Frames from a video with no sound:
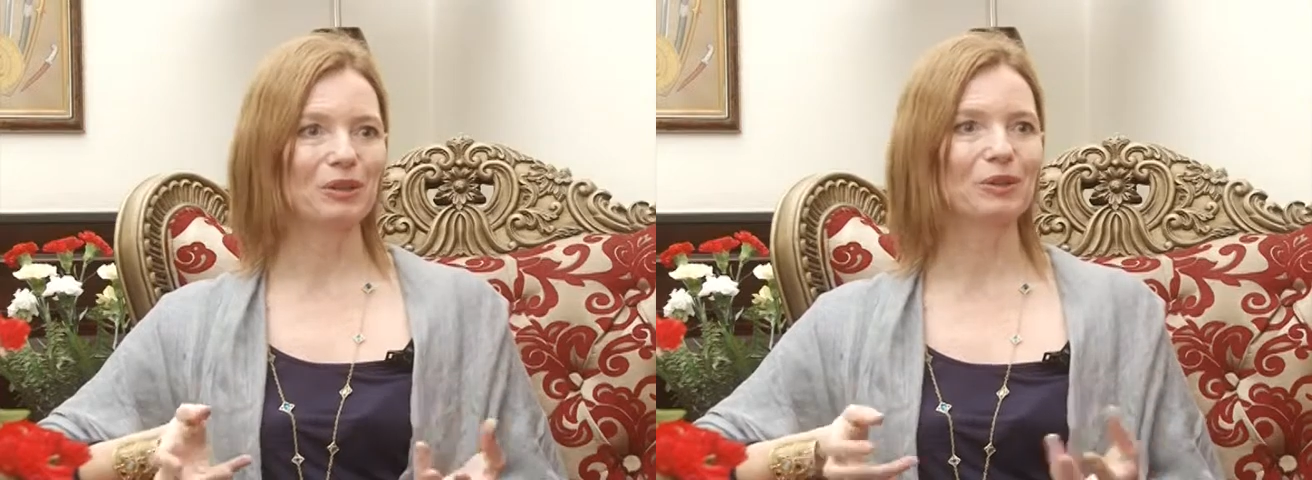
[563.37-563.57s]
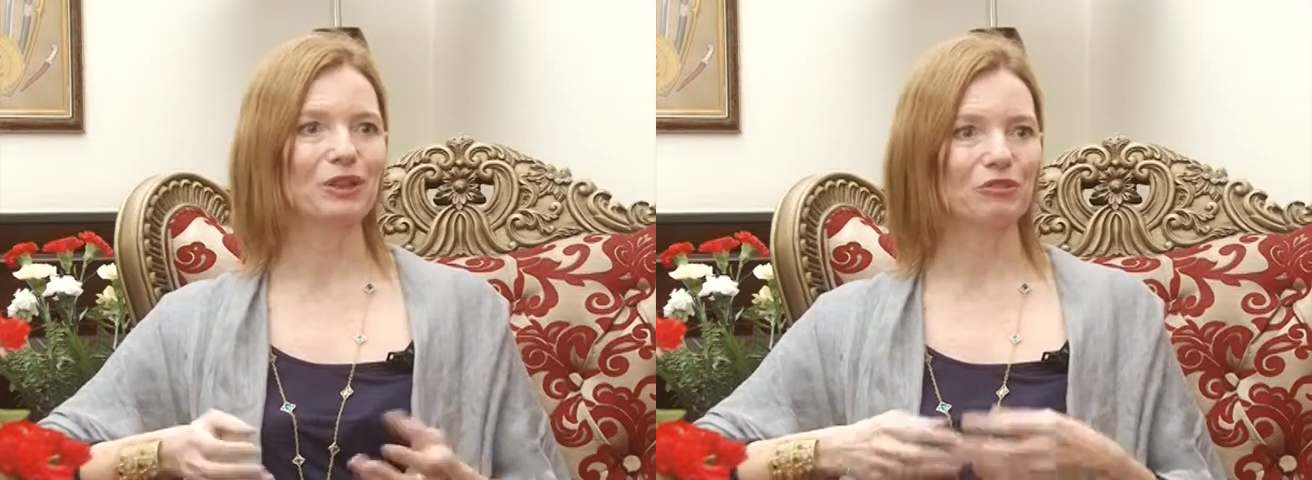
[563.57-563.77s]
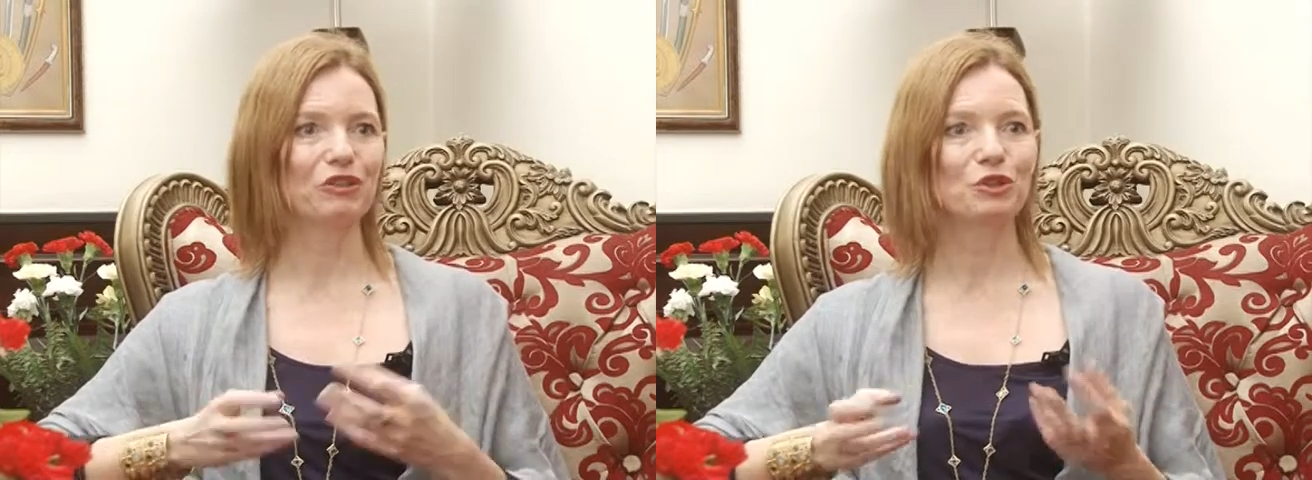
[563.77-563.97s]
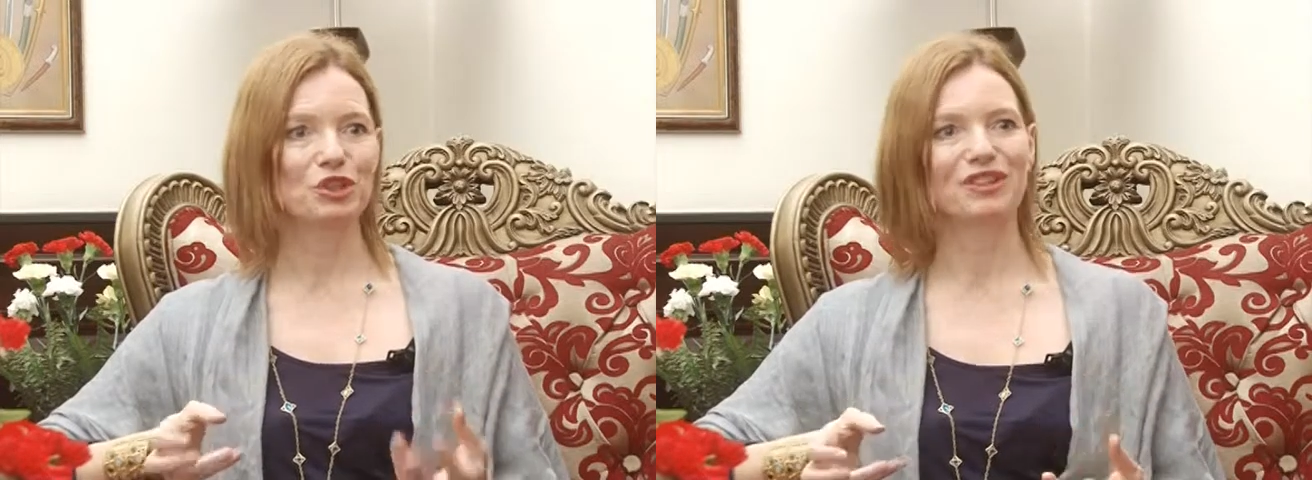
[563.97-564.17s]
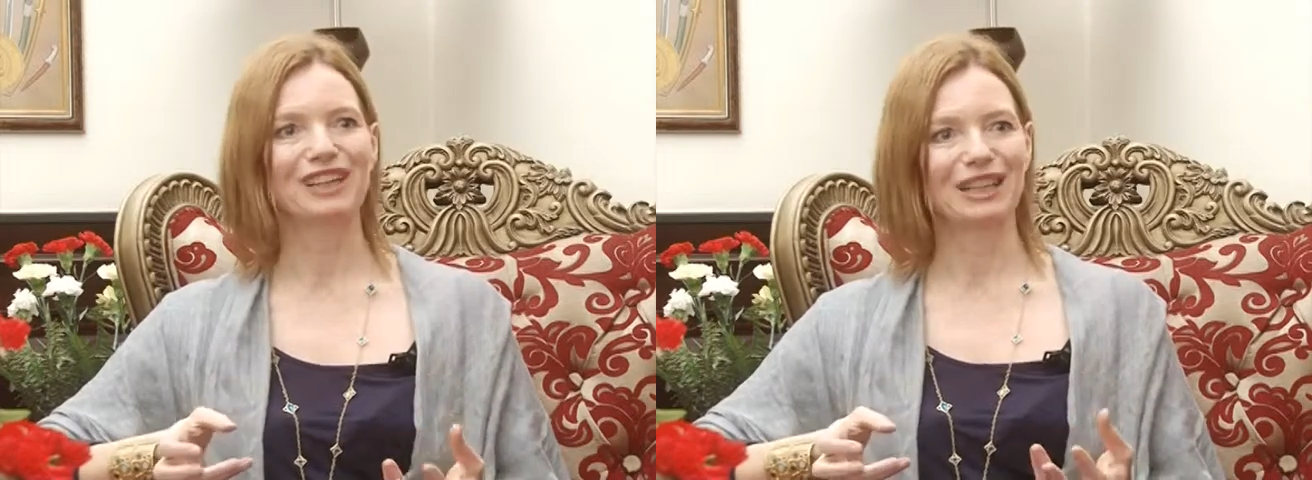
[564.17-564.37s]
call it
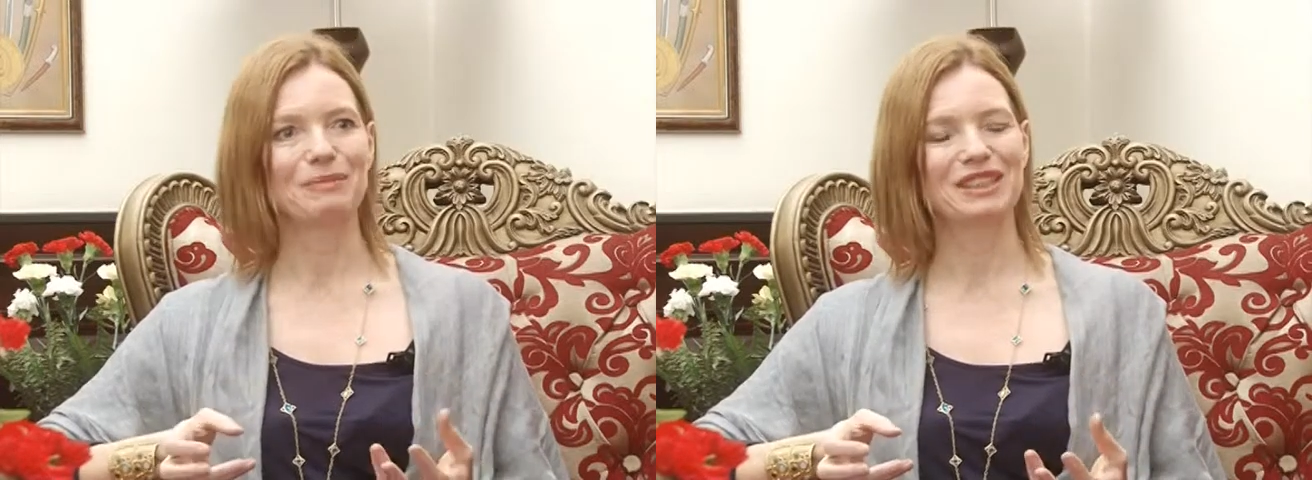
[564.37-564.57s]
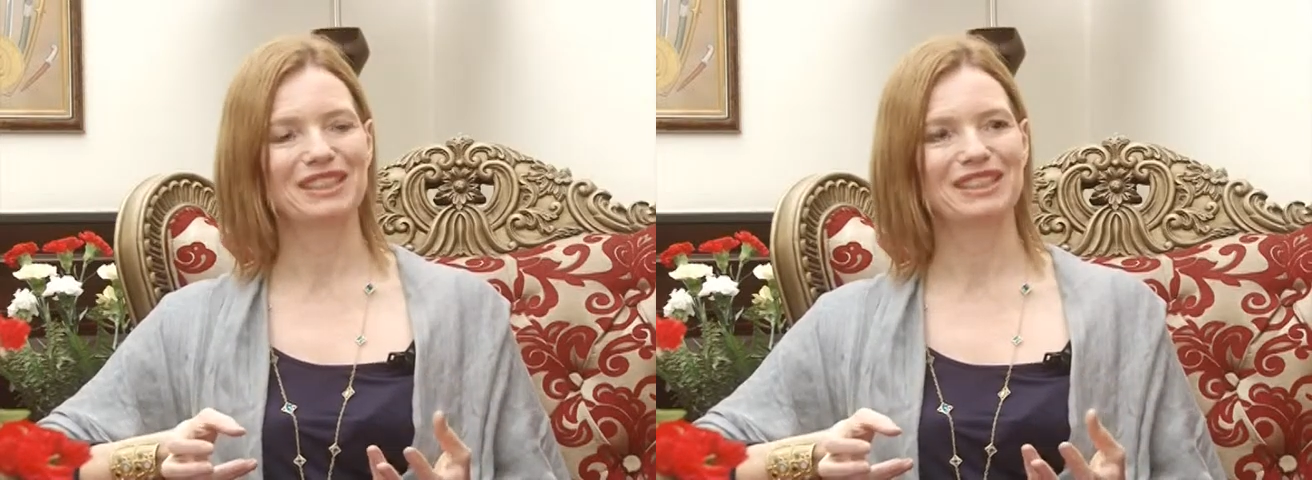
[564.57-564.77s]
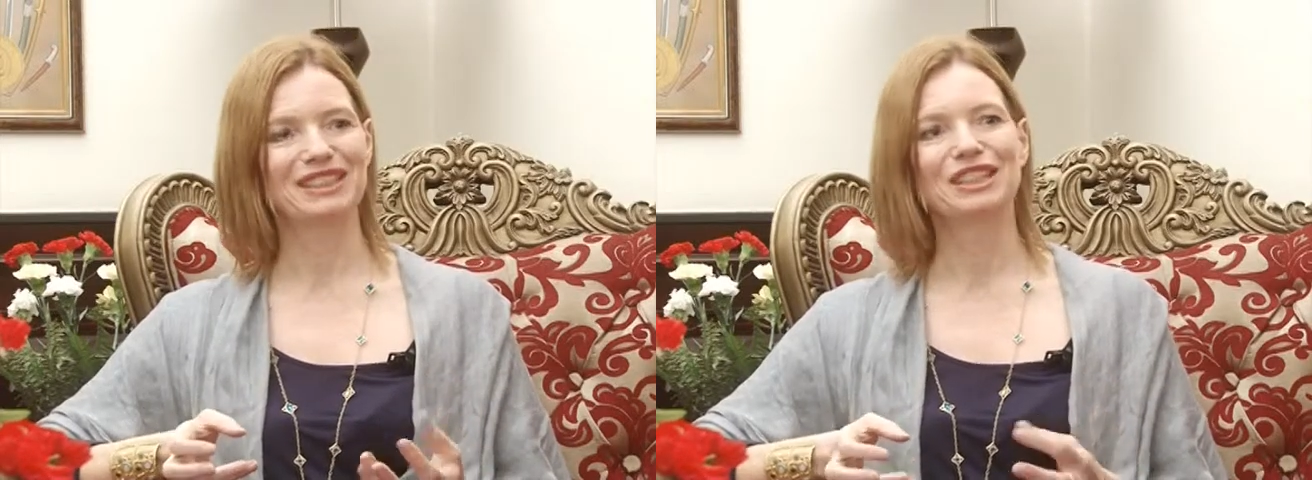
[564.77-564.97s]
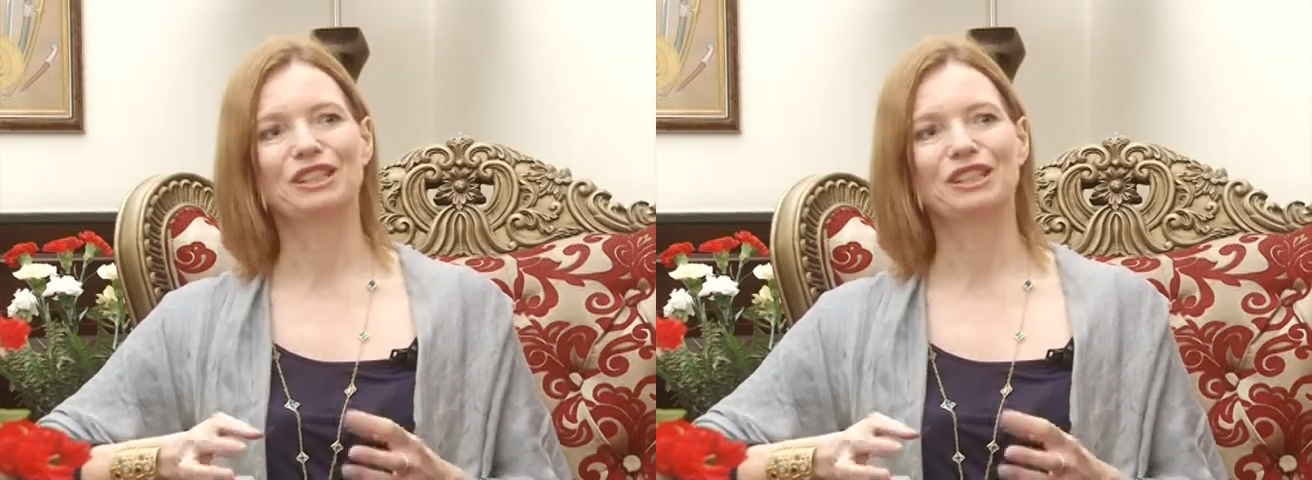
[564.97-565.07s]
Future Unlimited.